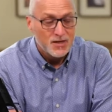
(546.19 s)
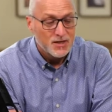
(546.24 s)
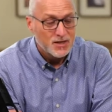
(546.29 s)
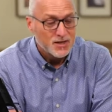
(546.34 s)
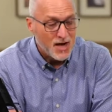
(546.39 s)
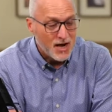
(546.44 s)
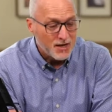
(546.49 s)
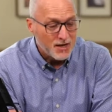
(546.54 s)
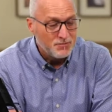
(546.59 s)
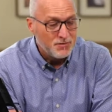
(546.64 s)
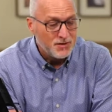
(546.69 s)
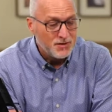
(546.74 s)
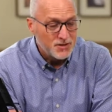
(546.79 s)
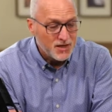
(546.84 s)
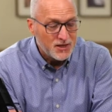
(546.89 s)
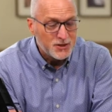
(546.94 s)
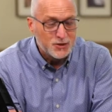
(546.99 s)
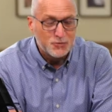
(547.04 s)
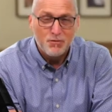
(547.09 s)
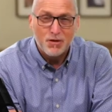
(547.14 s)
Guide me,
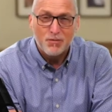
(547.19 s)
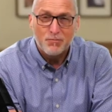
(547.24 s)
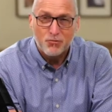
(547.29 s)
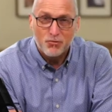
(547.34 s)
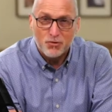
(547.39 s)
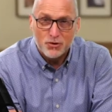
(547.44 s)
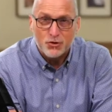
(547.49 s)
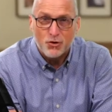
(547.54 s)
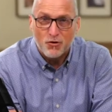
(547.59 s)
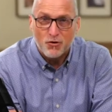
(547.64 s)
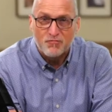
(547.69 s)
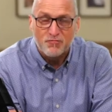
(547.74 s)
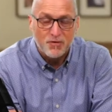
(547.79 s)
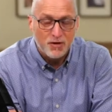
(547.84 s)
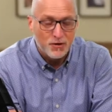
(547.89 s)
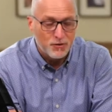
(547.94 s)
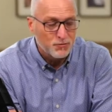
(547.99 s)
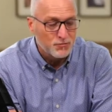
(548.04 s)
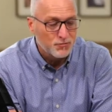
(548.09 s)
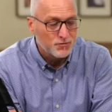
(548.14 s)
teach me, preserve
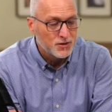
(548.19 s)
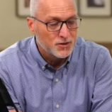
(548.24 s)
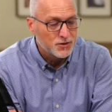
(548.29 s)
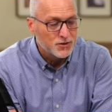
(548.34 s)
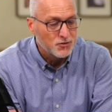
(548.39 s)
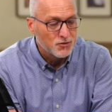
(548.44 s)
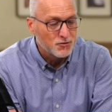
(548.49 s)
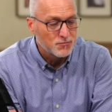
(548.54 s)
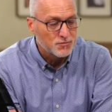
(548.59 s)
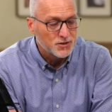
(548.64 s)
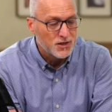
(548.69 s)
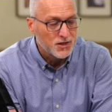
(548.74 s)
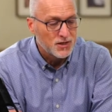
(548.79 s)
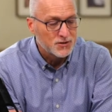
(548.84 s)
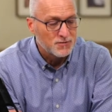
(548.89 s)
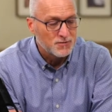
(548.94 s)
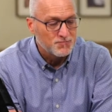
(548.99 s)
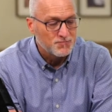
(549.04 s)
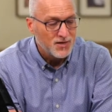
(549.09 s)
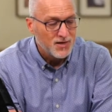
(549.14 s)
me through this
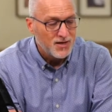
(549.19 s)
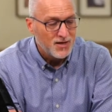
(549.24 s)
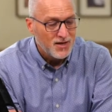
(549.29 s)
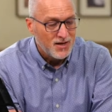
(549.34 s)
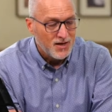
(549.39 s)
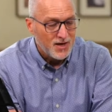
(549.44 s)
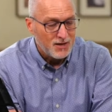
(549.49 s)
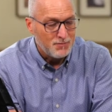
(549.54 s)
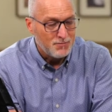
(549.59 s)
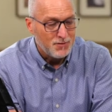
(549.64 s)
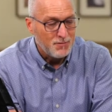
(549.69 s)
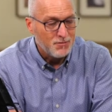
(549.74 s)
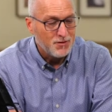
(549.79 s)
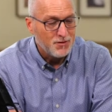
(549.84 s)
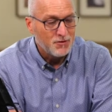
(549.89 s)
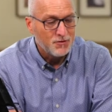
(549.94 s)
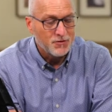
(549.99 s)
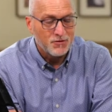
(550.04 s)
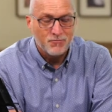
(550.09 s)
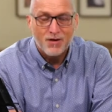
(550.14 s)
circumstance. And maybe
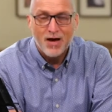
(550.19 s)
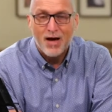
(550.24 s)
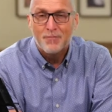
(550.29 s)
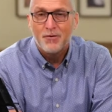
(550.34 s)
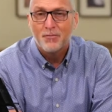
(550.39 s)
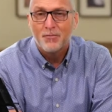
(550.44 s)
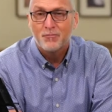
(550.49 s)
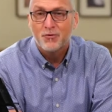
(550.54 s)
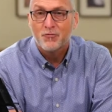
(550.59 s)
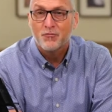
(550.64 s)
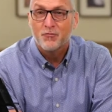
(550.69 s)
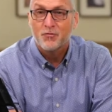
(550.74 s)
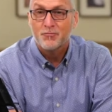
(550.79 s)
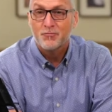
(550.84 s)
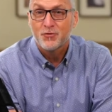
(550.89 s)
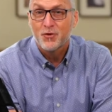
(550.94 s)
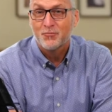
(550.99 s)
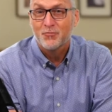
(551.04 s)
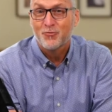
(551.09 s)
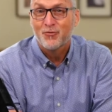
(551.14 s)
you could wrap up
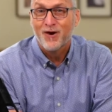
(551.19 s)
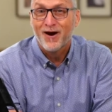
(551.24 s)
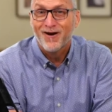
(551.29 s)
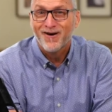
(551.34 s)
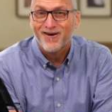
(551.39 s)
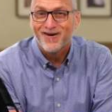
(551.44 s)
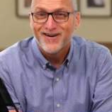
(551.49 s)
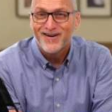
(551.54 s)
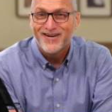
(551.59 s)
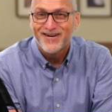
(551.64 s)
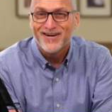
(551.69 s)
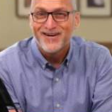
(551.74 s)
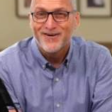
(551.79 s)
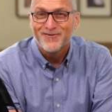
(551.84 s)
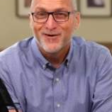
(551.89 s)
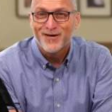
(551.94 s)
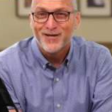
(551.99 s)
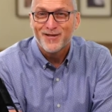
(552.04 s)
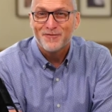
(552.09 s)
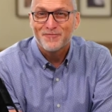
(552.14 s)
your prayer
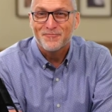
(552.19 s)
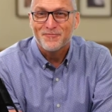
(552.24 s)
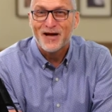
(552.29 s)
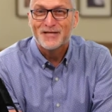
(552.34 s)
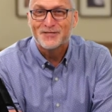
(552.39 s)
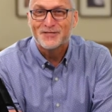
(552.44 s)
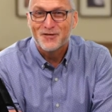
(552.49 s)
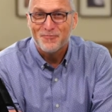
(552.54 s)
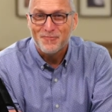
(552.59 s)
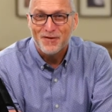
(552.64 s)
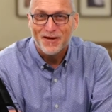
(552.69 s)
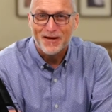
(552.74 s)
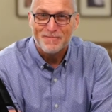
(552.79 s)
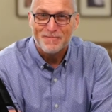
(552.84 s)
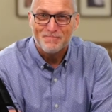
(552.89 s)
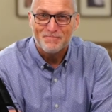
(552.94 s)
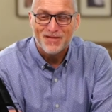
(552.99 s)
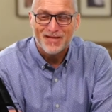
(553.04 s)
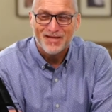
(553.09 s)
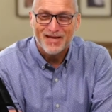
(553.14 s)
with, rescue me.
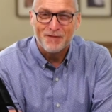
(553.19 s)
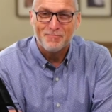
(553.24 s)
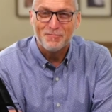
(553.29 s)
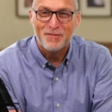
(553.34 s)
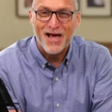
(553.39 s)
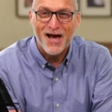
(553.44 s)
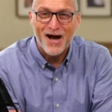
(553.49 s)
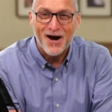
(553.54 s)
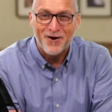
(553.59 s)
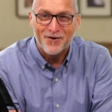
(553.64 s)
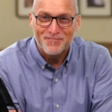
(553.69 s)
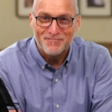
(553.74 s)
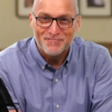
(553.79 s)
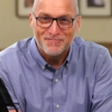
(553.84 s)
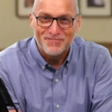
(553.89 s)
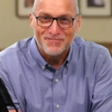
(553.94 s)
Get me out.